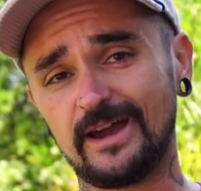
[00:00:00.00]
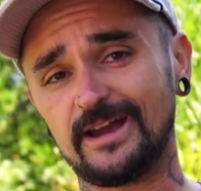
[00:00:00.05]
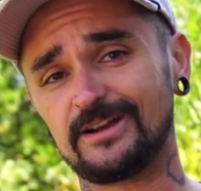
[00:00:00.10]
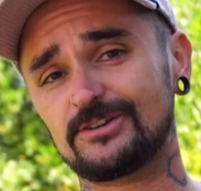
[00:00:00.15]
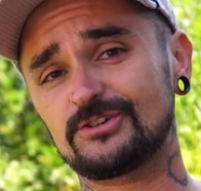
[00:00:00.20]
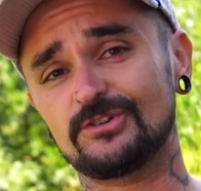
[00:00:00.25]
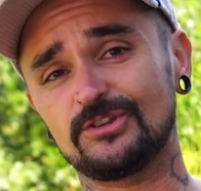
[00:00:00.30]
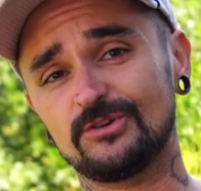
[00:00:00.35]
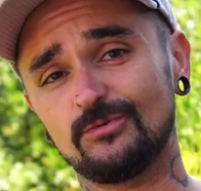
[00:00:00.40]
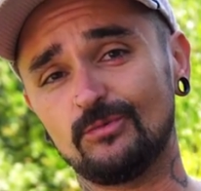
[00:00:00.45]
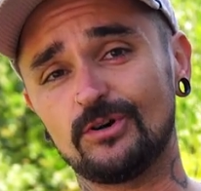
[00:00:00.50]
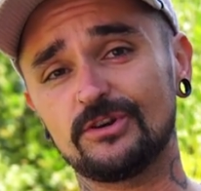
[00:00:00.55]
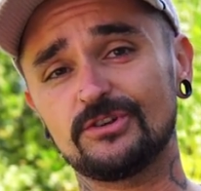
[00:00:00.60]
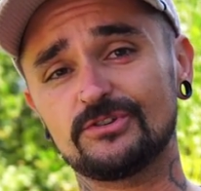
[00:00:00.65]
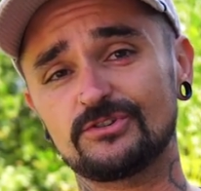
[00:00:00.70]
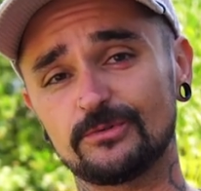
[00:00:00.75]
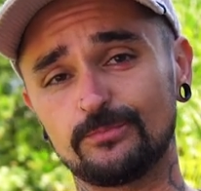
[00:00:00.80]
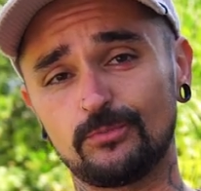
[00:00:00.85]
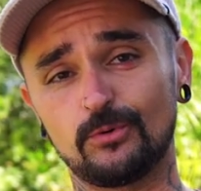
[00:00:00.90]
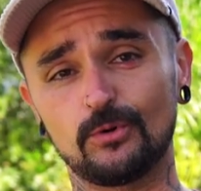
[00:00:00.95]
actually want to
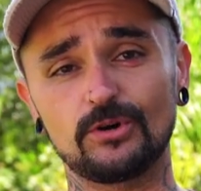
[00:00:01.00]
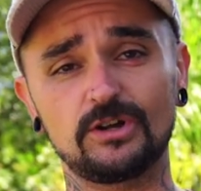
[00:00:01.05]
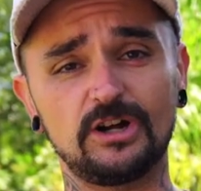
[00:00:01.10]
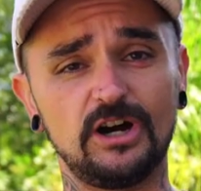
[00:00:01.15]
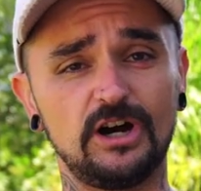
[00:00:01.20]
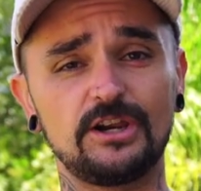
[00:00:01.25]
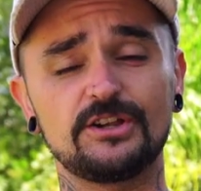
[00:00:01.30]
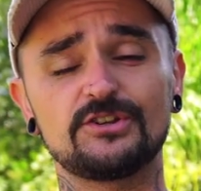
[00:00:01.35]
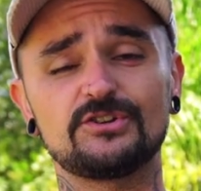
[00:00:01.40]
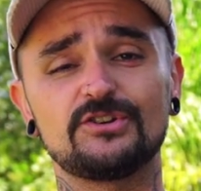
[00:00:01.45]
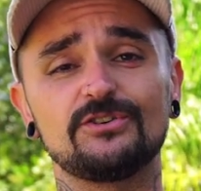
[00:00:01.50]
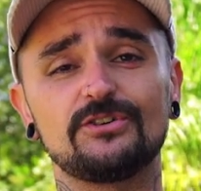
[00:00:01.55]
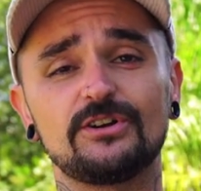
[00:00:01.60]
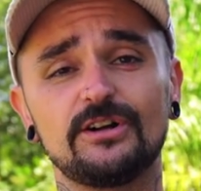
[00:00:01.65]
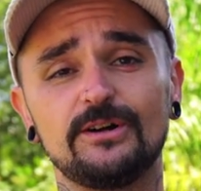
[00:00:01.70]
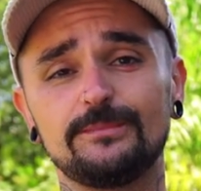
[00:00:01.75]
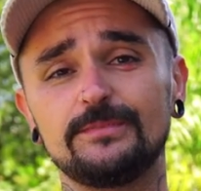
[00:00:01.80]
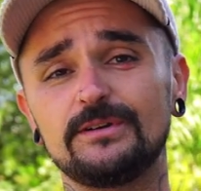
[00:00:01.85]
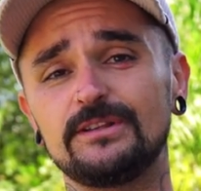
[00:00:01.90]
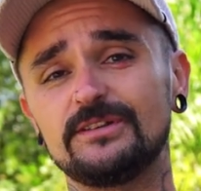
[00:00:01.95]
support cottage gear
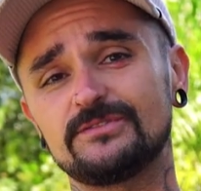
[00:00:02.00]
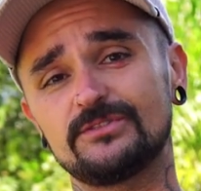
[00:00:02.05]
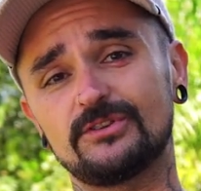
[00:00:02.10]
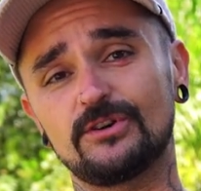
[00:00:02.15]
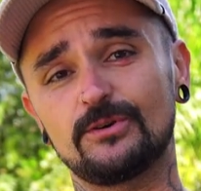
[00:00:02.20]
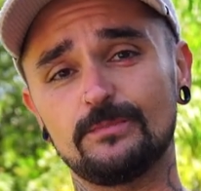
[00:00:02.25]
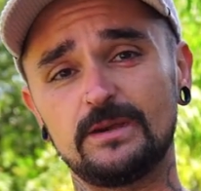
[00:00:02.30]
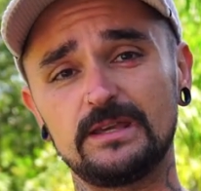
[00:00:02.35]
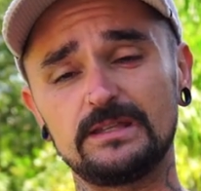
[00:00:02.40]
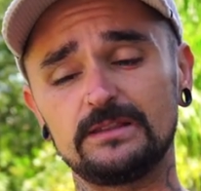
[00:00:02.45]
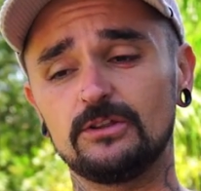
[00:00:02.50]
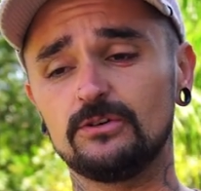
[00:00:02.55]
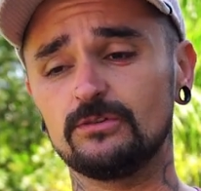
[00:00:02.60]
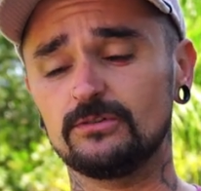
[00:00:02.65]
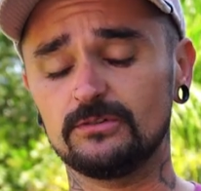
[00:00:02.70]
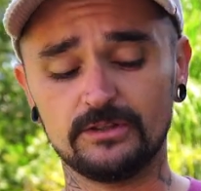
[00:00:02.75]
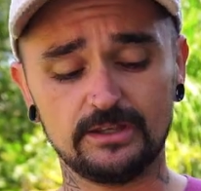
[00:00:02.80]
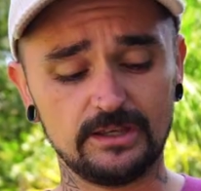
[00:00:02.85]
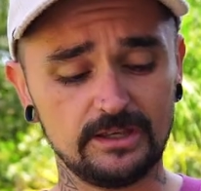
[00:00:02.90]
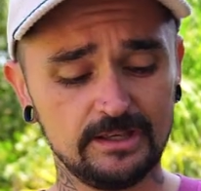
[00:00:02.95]
companies that are made
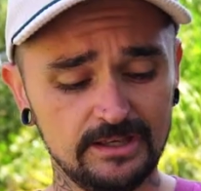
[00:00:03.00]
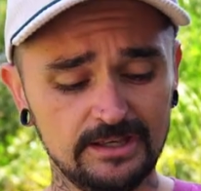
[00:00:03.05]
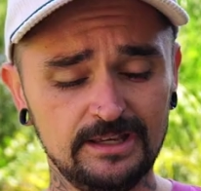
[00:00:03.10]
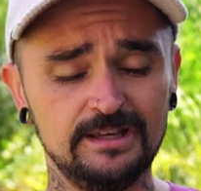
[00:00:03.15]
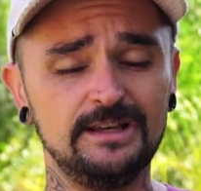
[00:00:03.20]
locally,